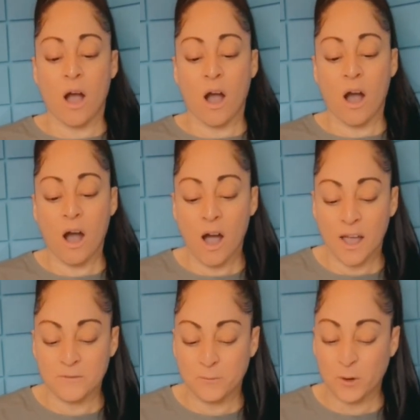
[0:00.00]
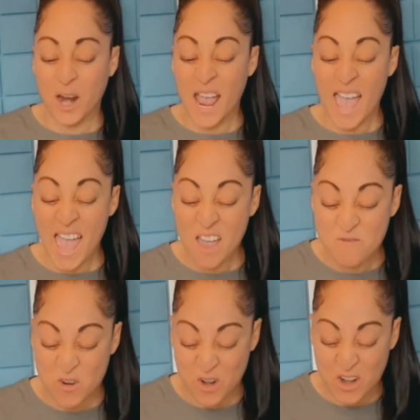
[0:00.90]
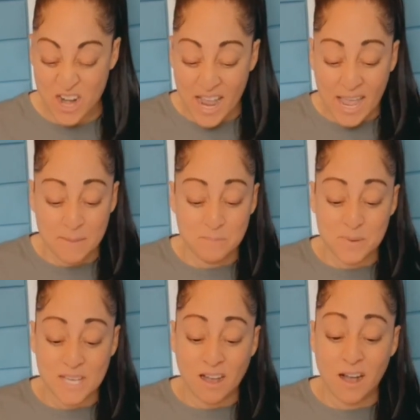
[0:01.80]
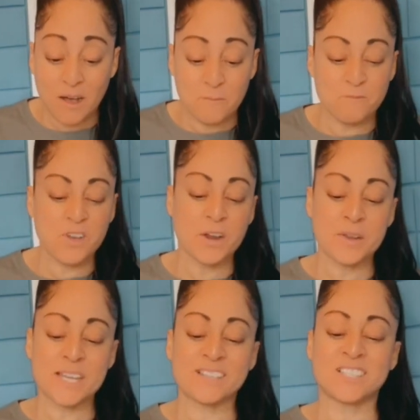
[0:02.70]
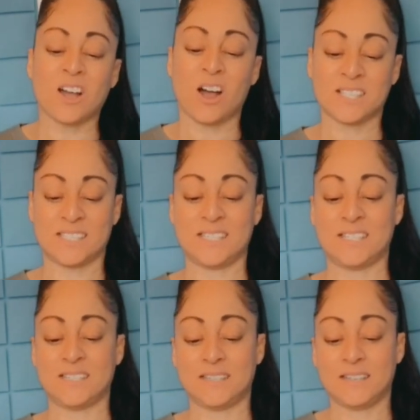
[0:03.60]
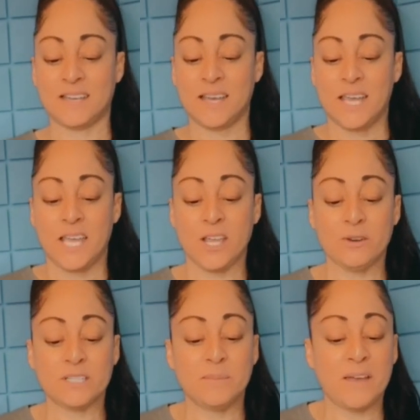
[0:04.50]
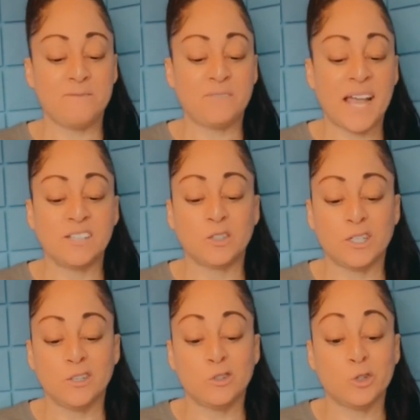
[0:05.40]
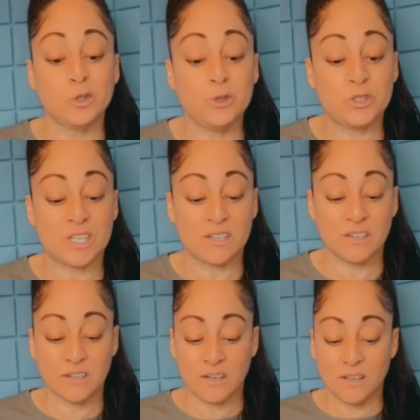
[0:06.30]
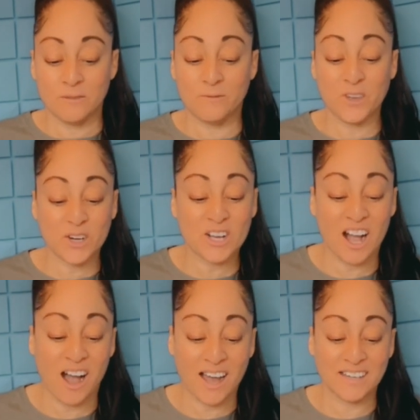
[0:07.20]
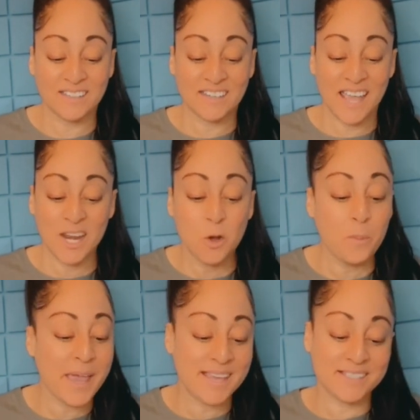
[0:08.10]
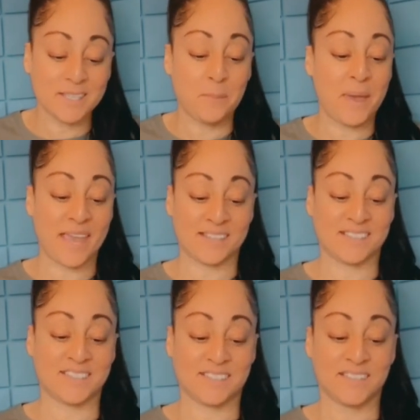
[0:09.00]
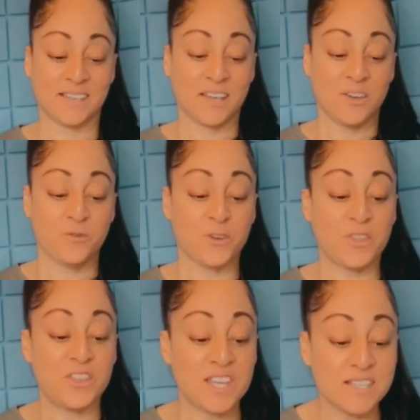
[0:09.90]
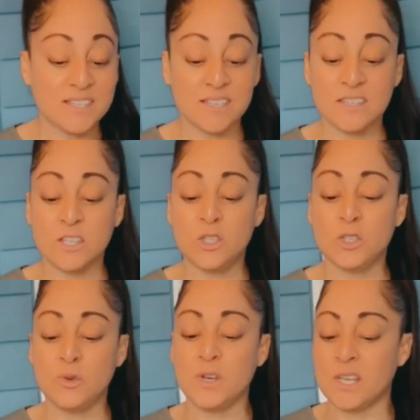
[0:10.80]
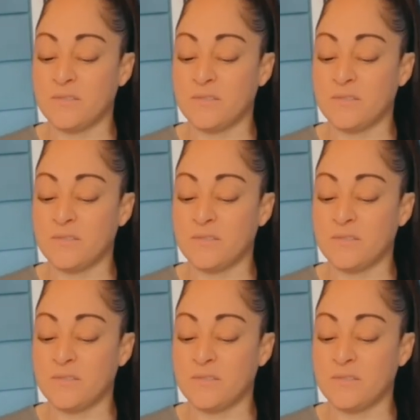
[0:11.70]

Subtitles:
on forever and become very exhausting. Here is my final conclusion. Fear God and obey his commands, for this is the duty of